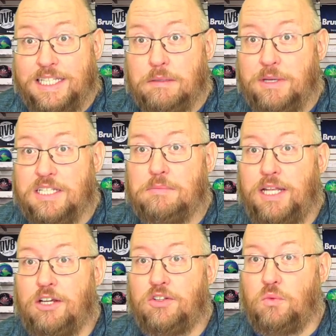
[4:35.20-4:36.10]
best
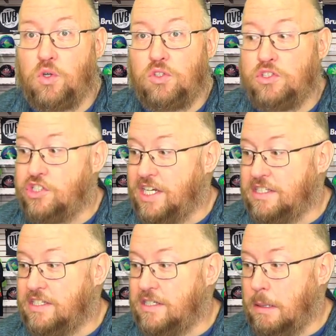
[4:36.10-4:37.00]
player in the world,
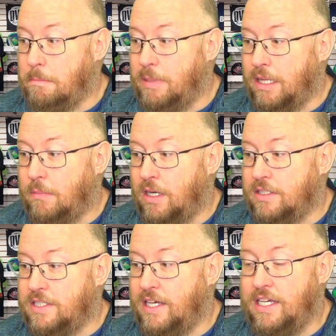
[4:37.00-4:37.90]
Jason
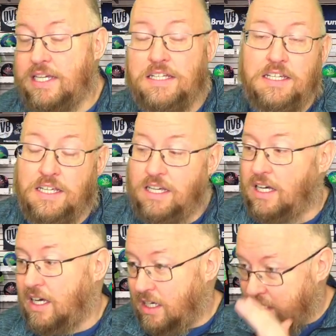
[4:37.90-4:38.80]
Belmonte.
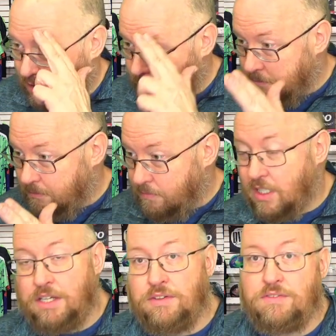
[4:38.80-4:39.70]

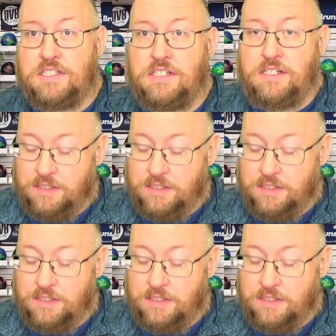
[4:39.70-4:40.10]
Evening, Vincent.